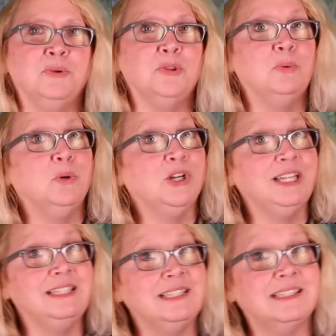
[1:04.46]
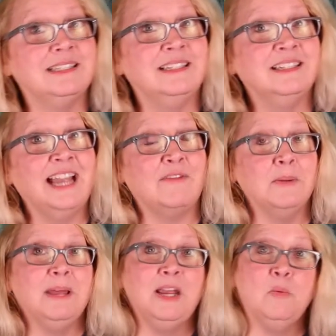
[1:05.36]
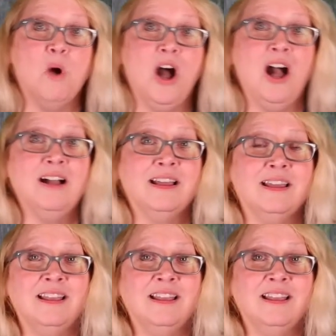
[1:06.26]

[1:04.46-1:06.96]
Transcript: through the woods. Everybody walk.